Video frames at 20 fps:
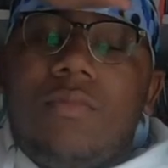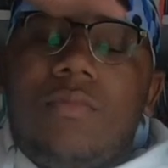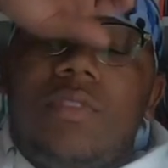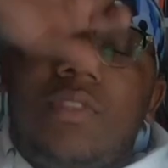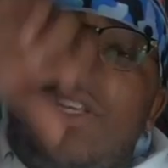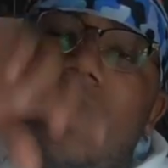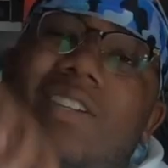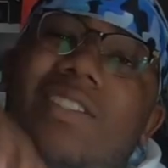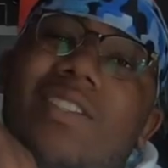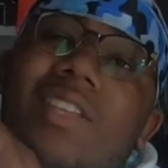
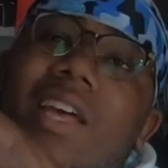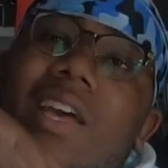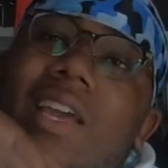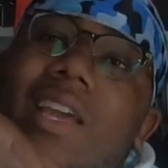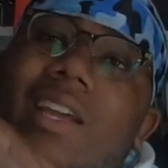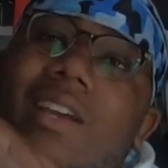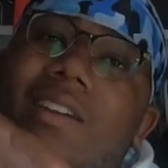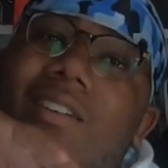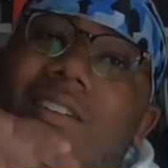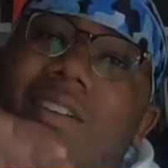there's
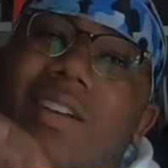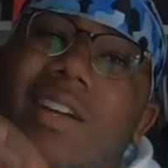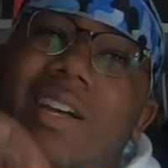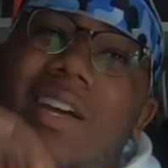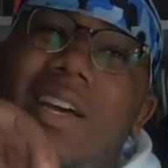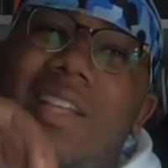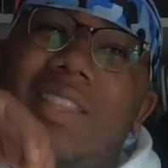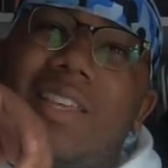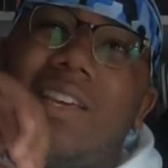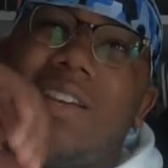like
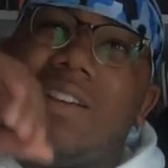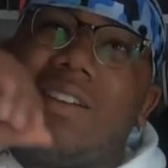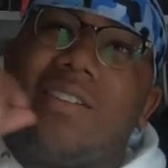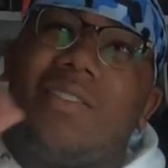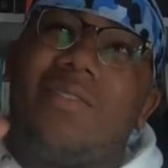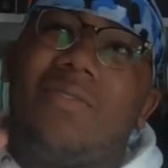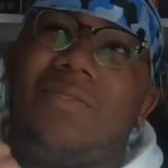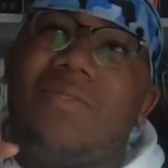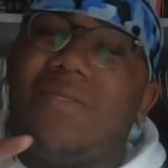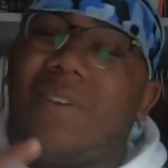I think
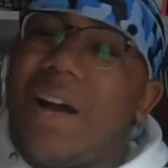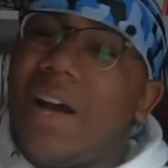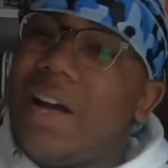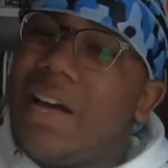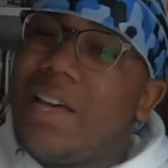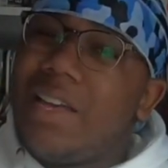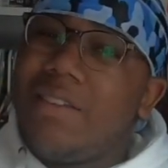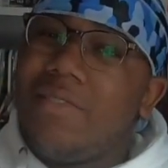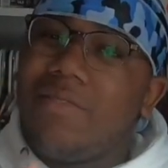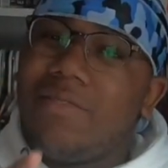
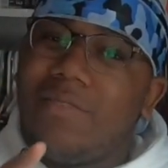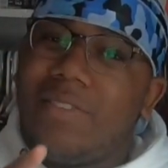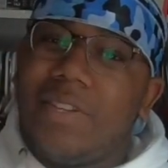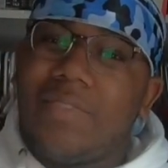5